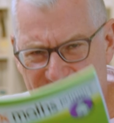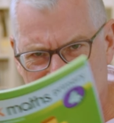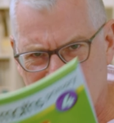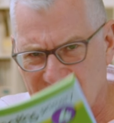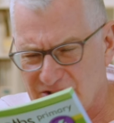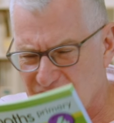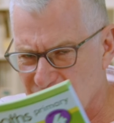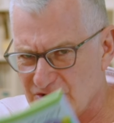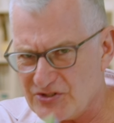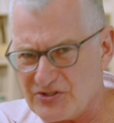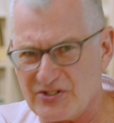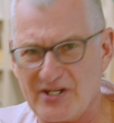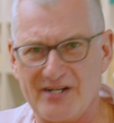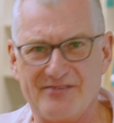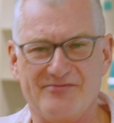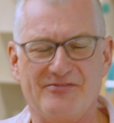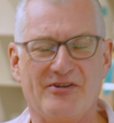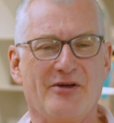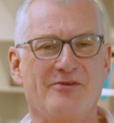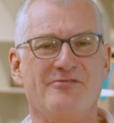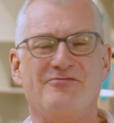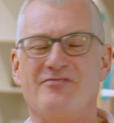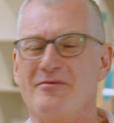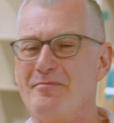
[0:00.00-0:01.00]
Teachers have
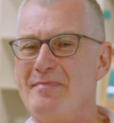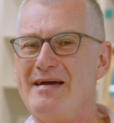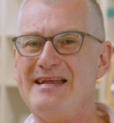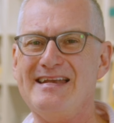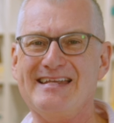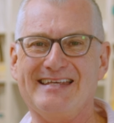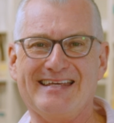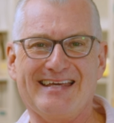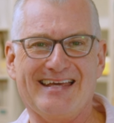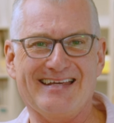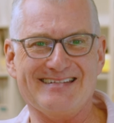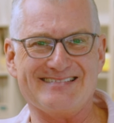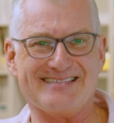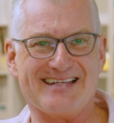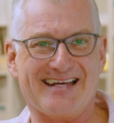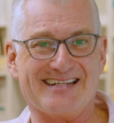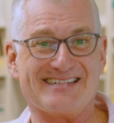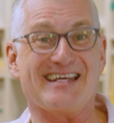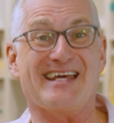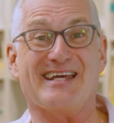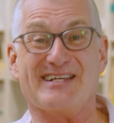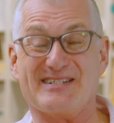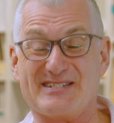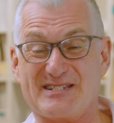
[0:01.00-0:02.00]
known for many years
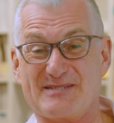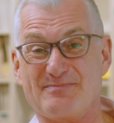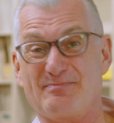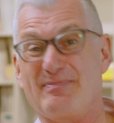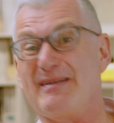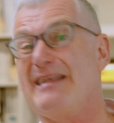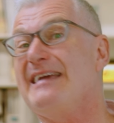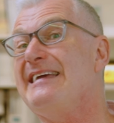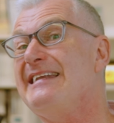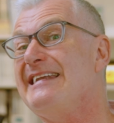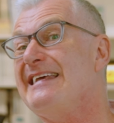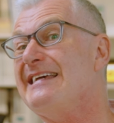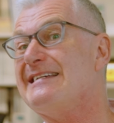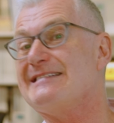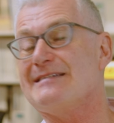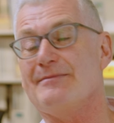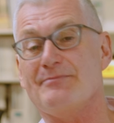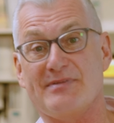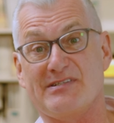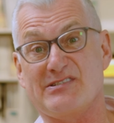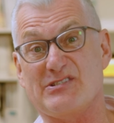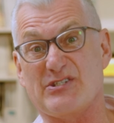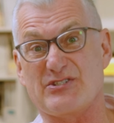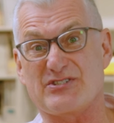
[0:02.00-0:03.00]
that explaining
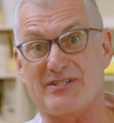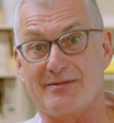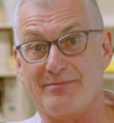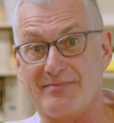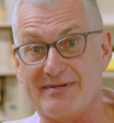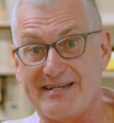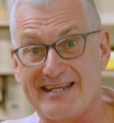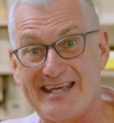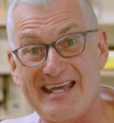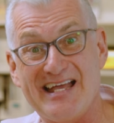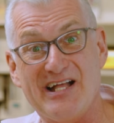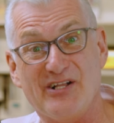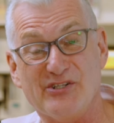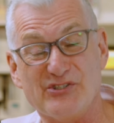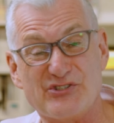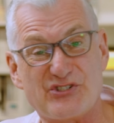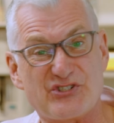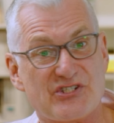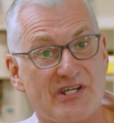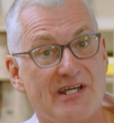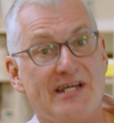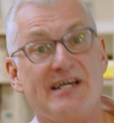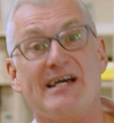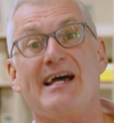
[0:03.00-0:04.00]
something to somebody
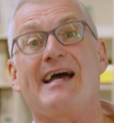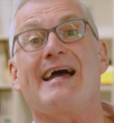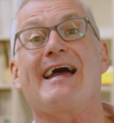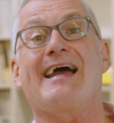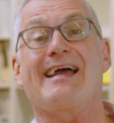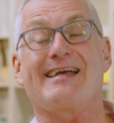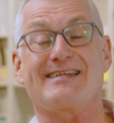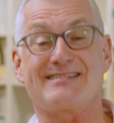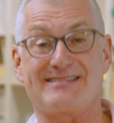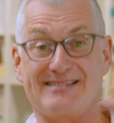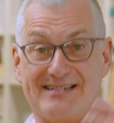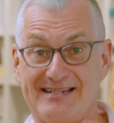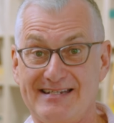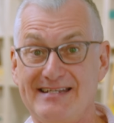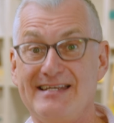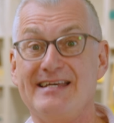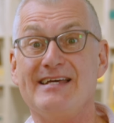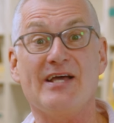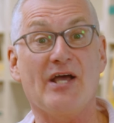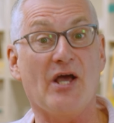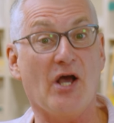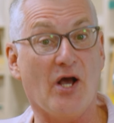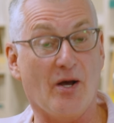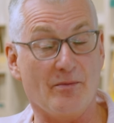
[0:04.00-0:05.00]
else actually
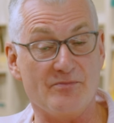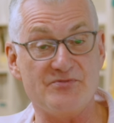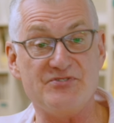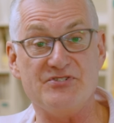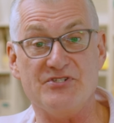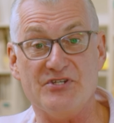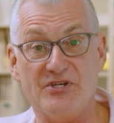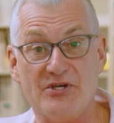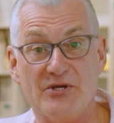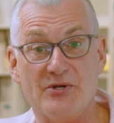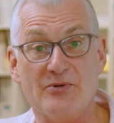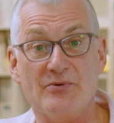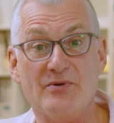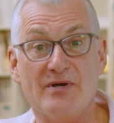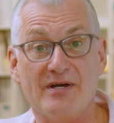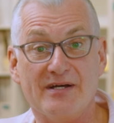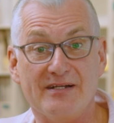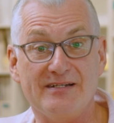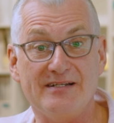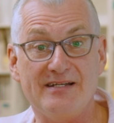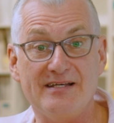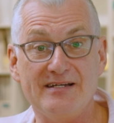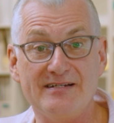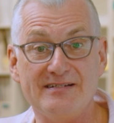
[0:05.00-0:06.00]
helps you
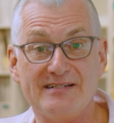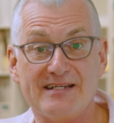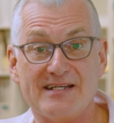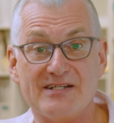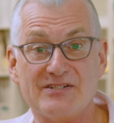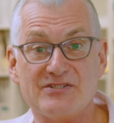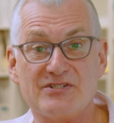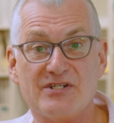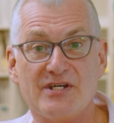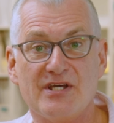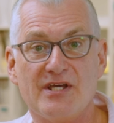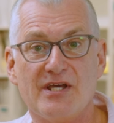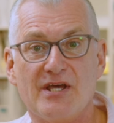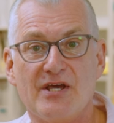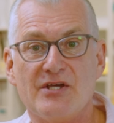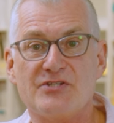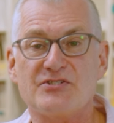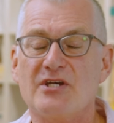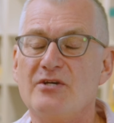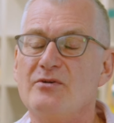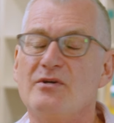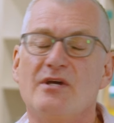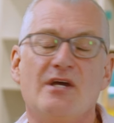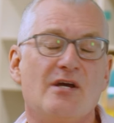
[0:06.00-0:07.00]
learn it.
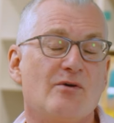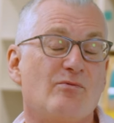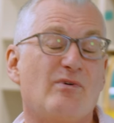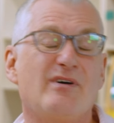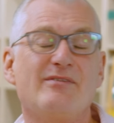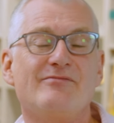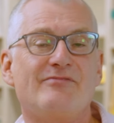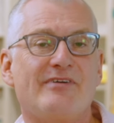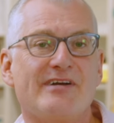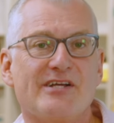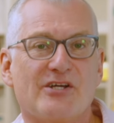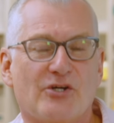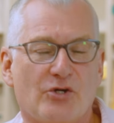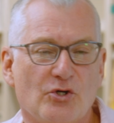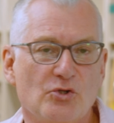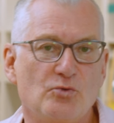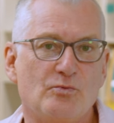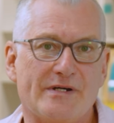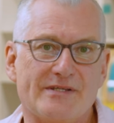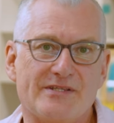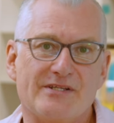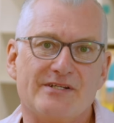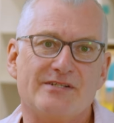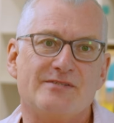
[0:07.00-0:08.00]
So one very good
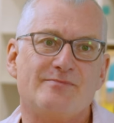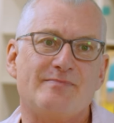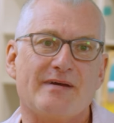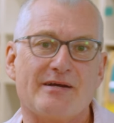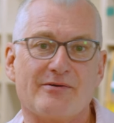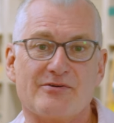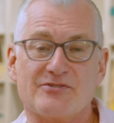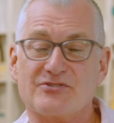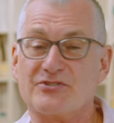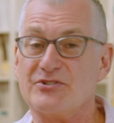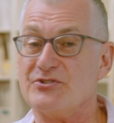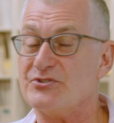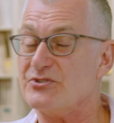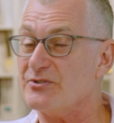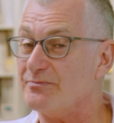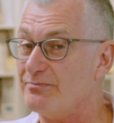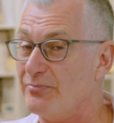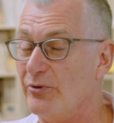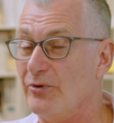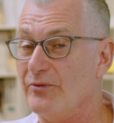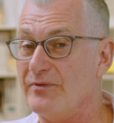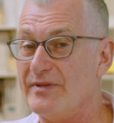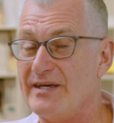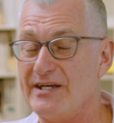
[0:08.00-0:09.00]
way that parents can
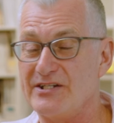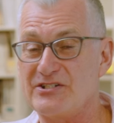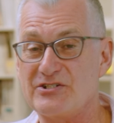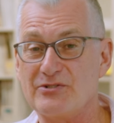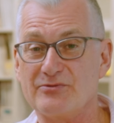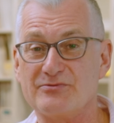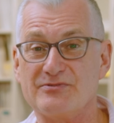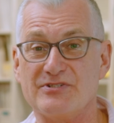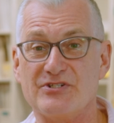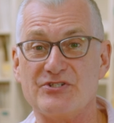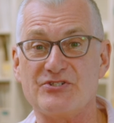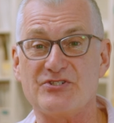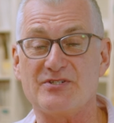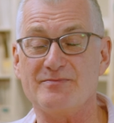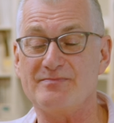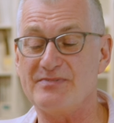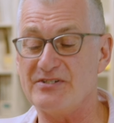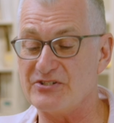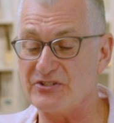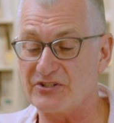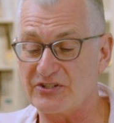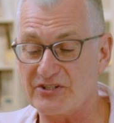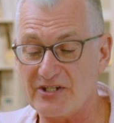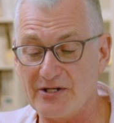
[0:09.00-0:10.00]
support their children is simply
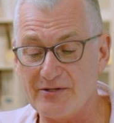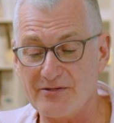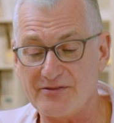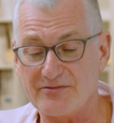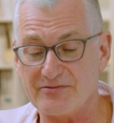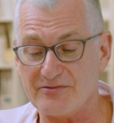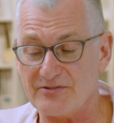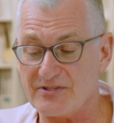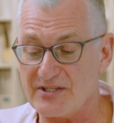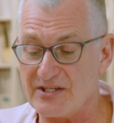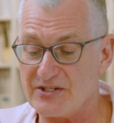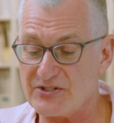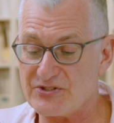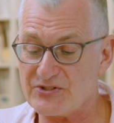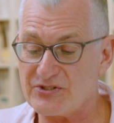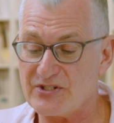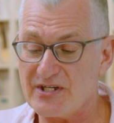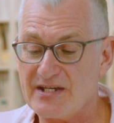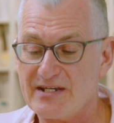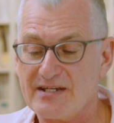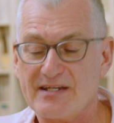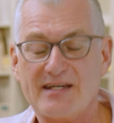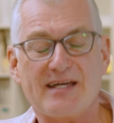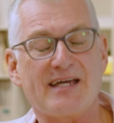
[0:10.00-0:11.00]
to go through this
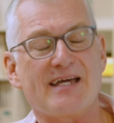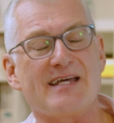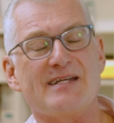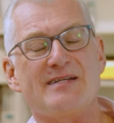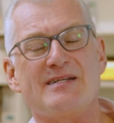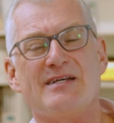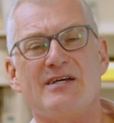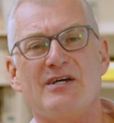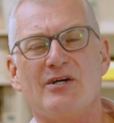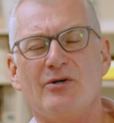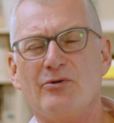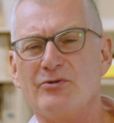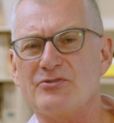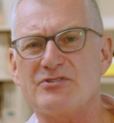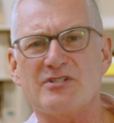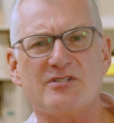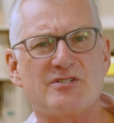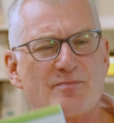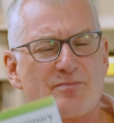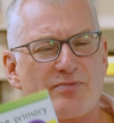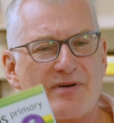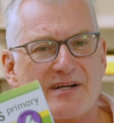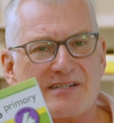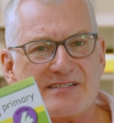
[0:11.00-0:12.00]
and also
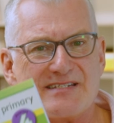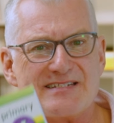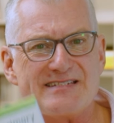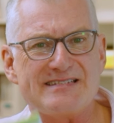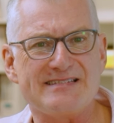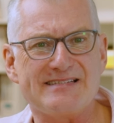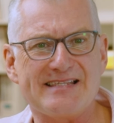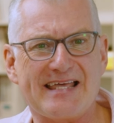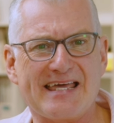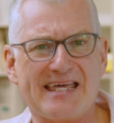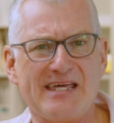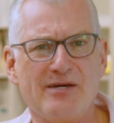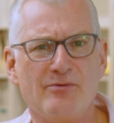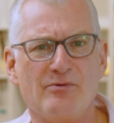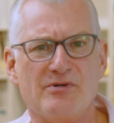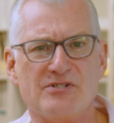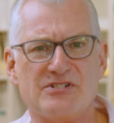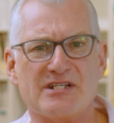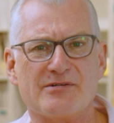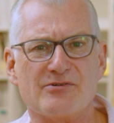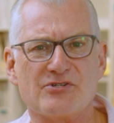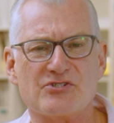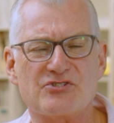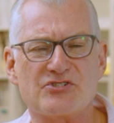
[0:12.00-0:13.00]
to practice language.
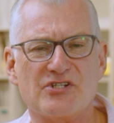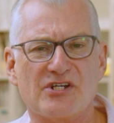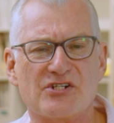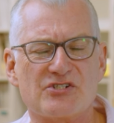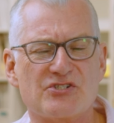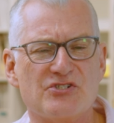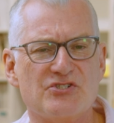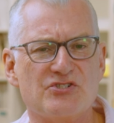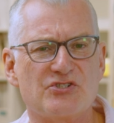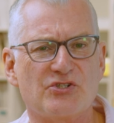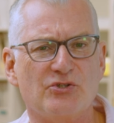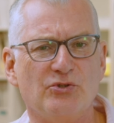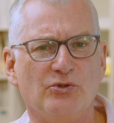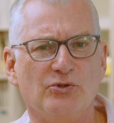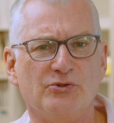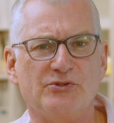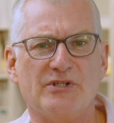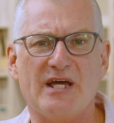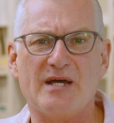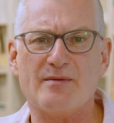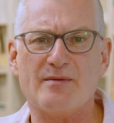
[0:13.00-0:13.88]
There are sections called